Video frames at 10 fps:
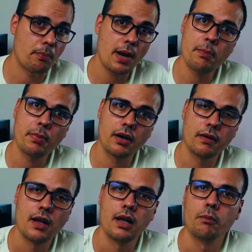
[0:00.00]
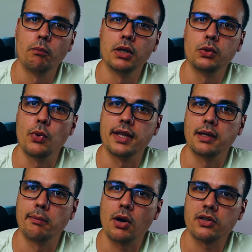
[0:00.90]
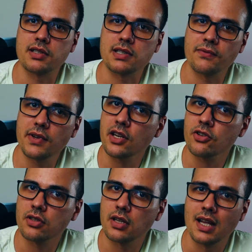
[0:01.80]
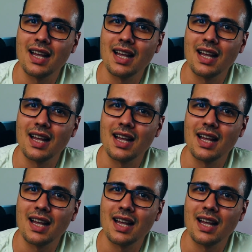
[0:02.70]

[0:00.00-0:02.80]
paper, but when the box is finished,